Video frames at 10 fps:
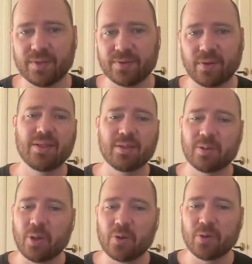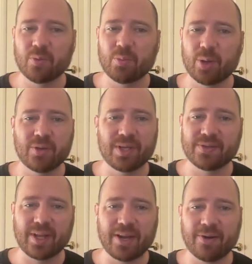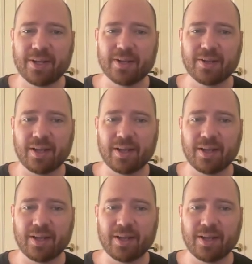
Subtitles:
So the Logan, Bow Desert area,